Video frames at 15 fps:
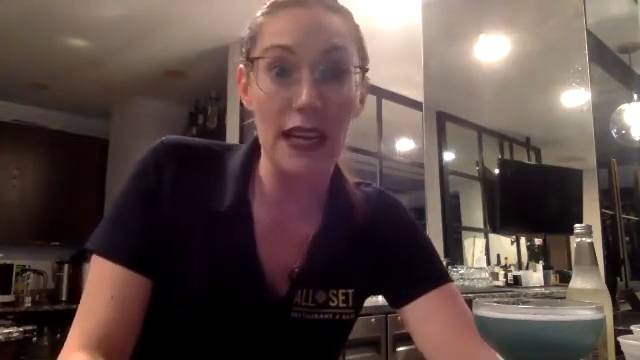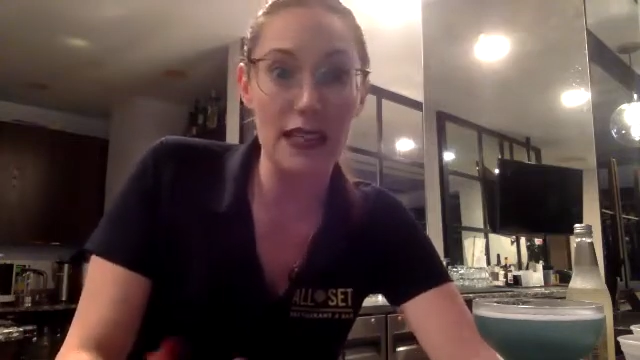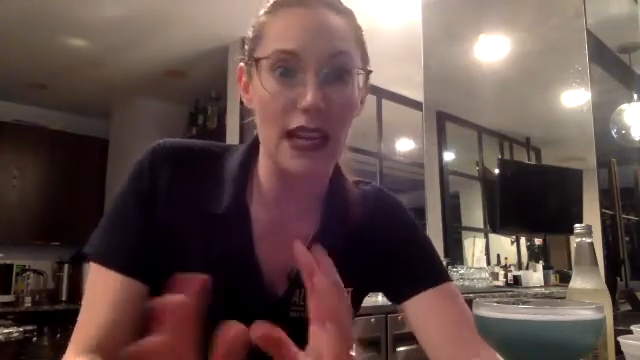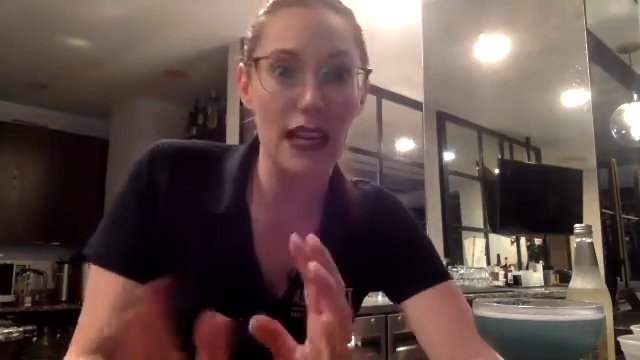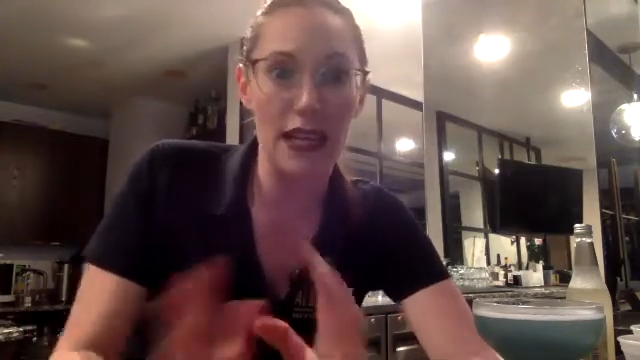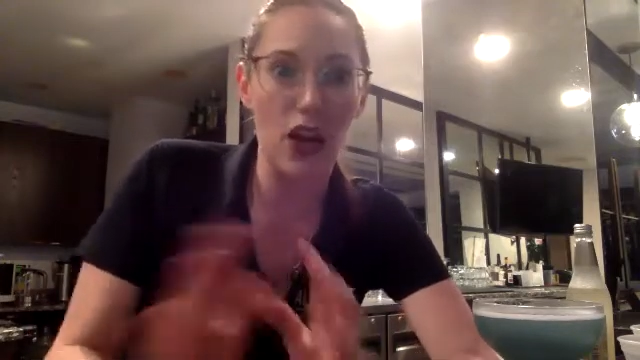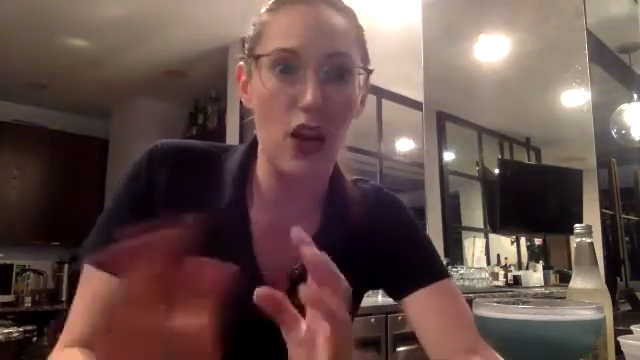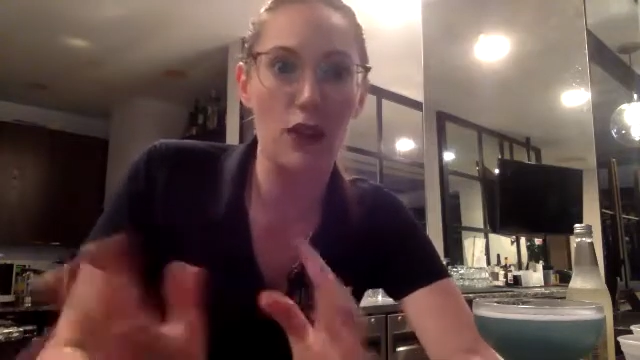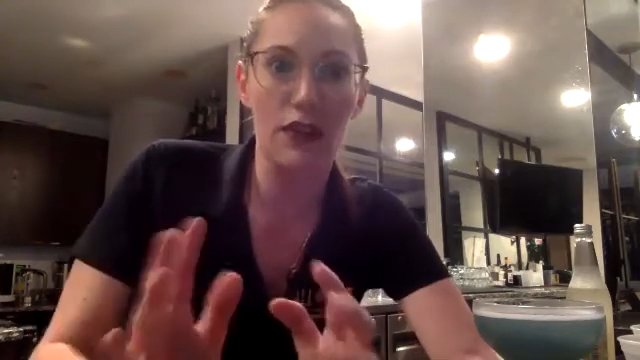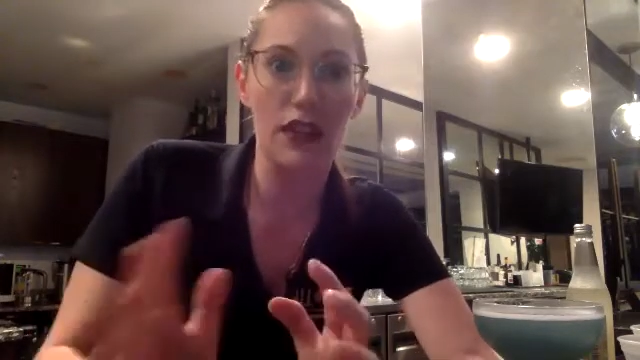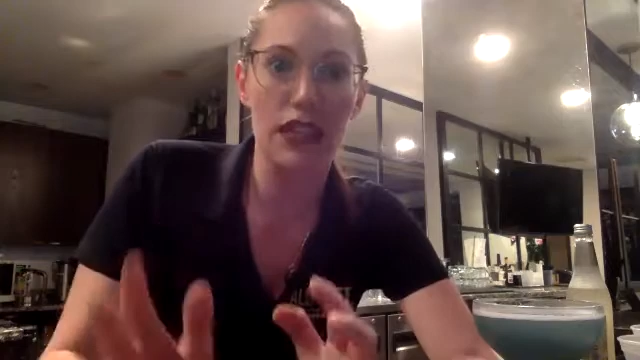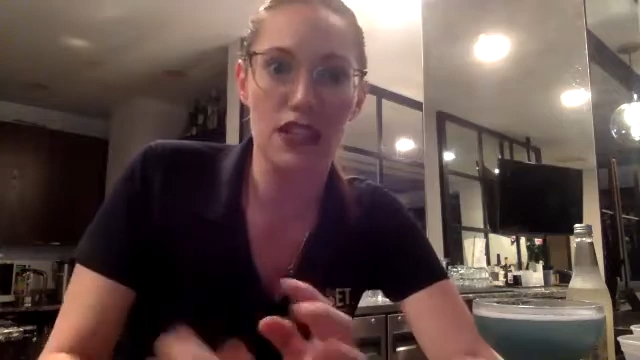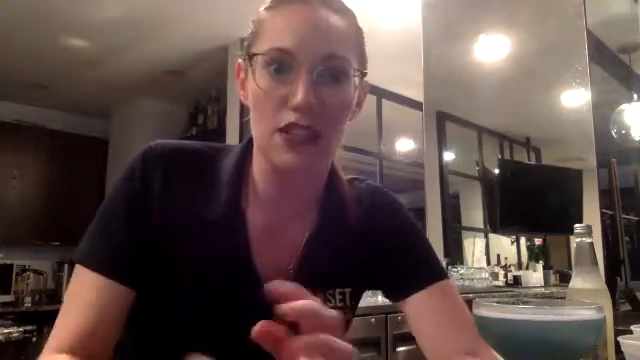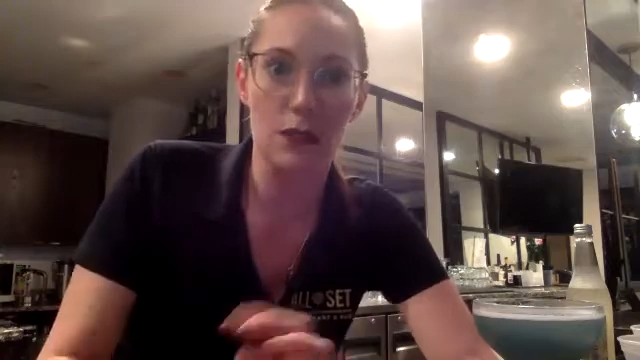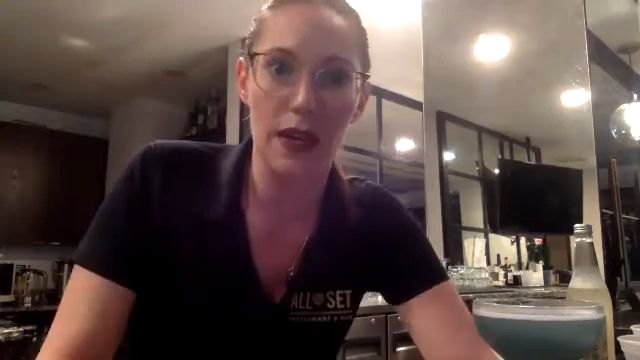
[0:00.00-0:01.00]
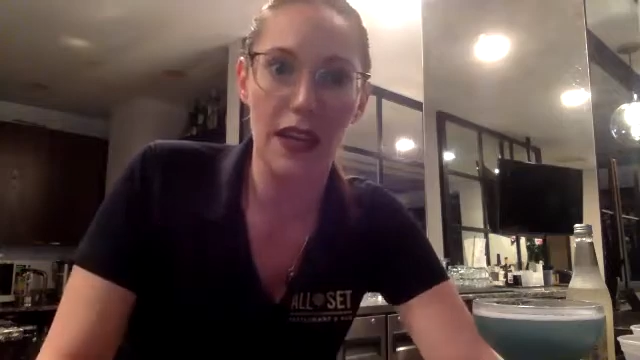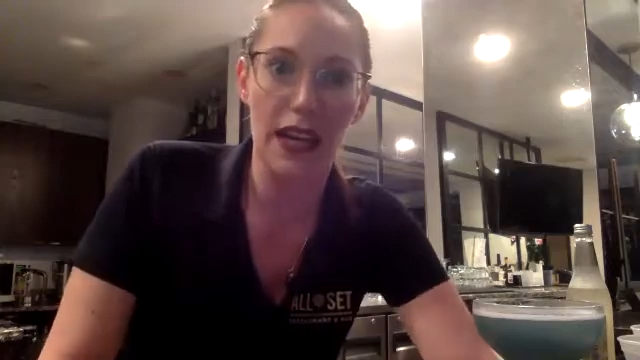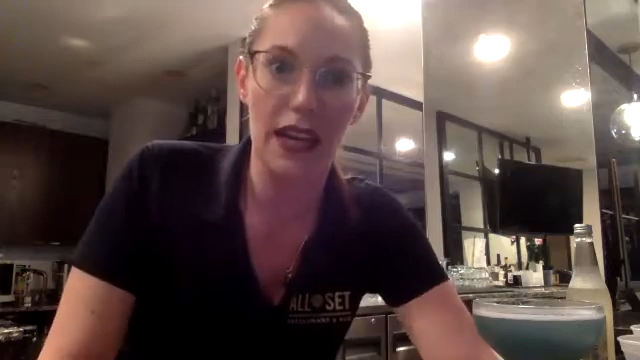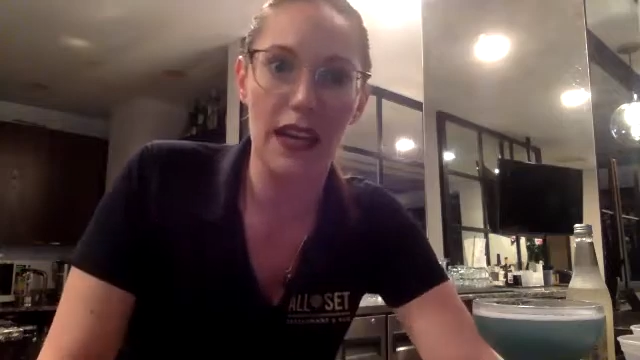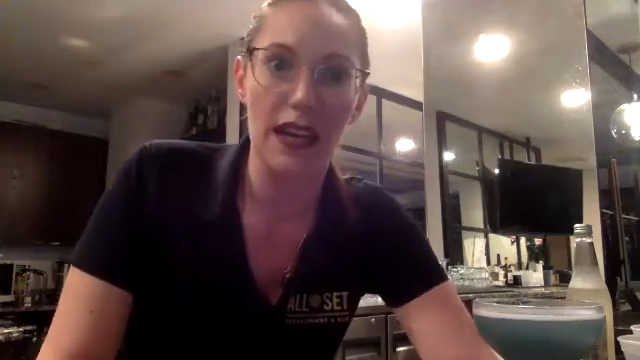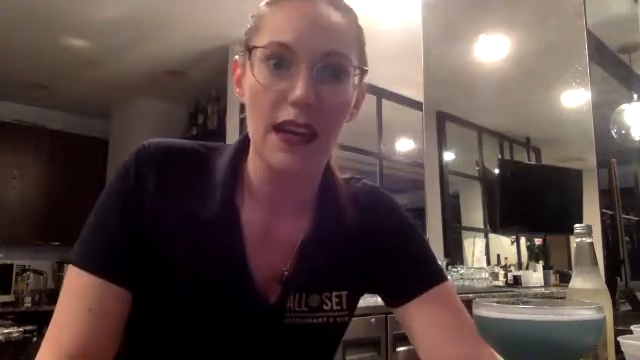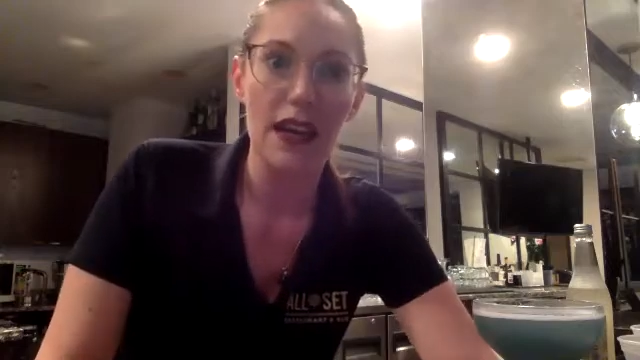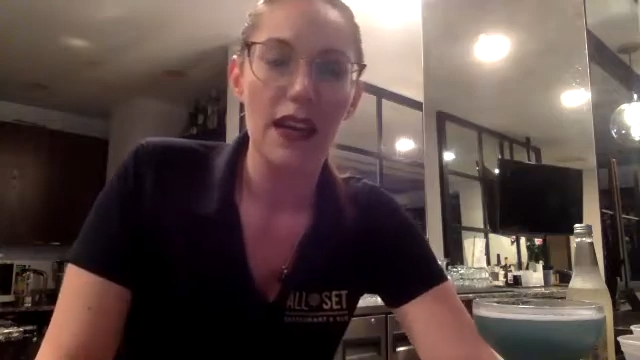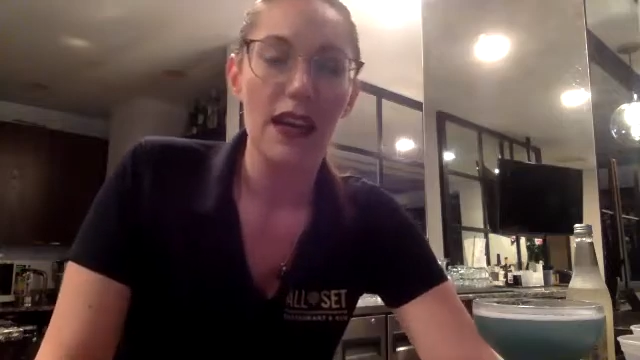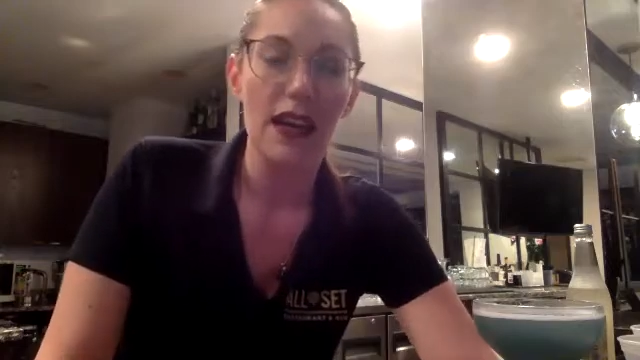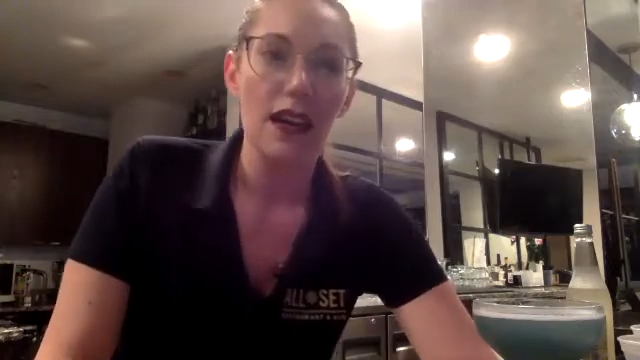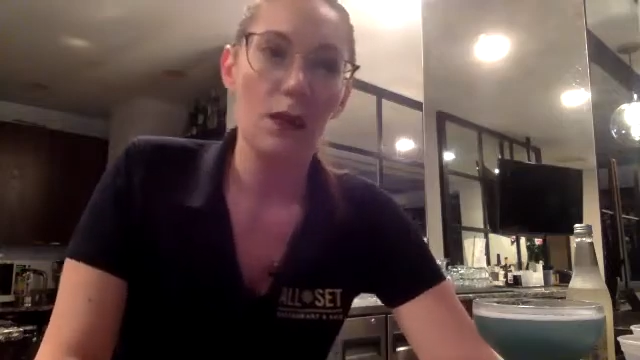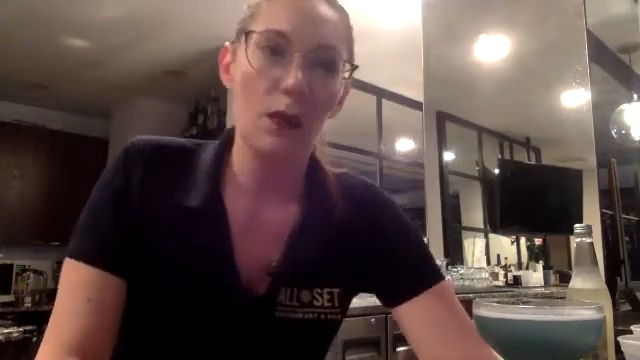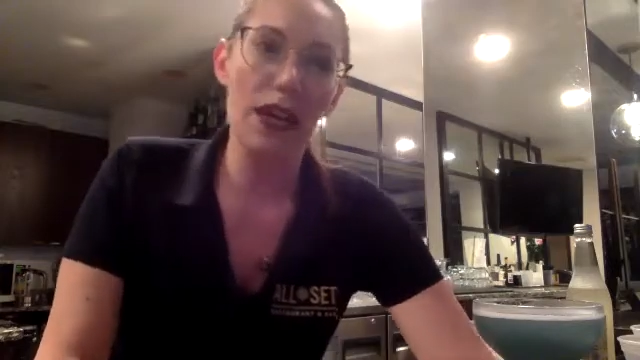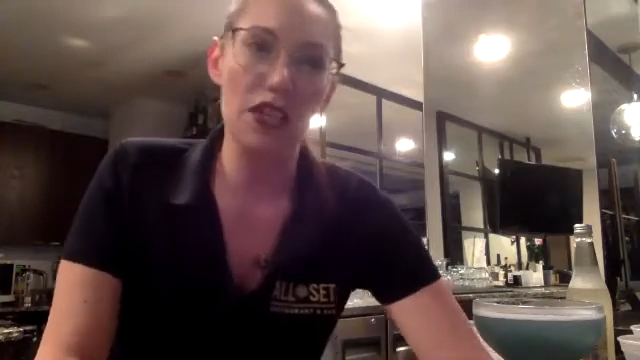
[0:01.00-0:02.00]
It's not like overly sweet,
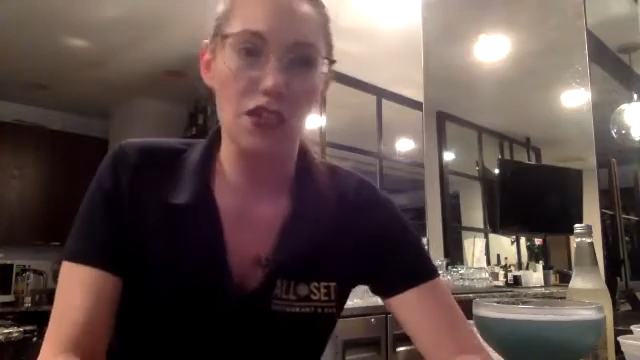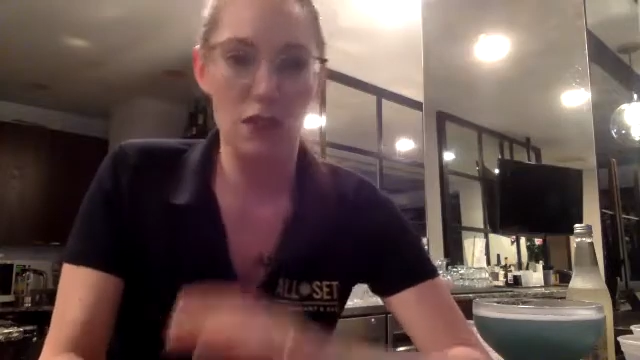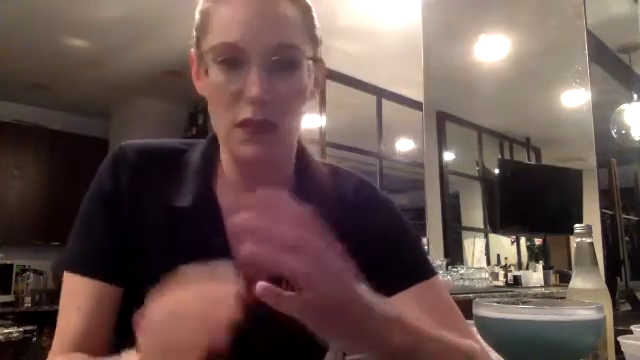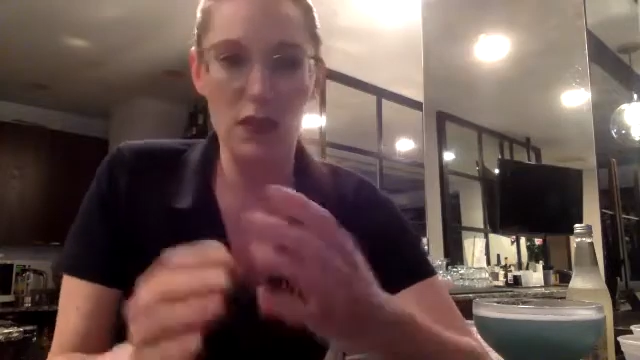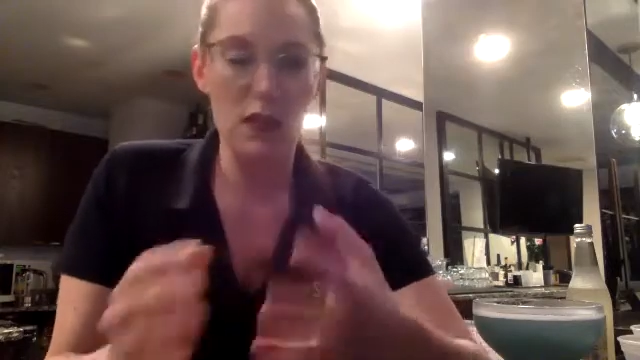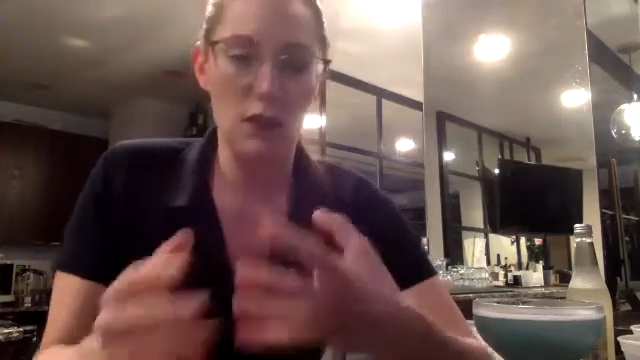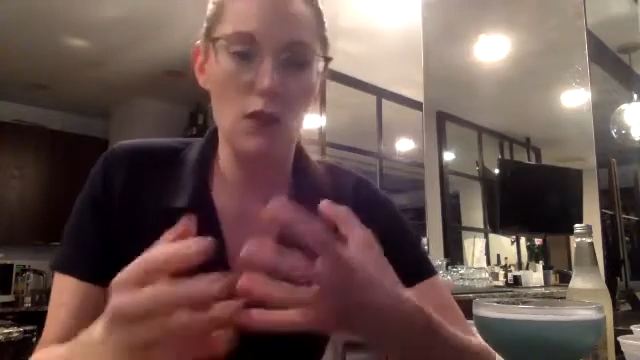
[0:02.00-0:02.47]
which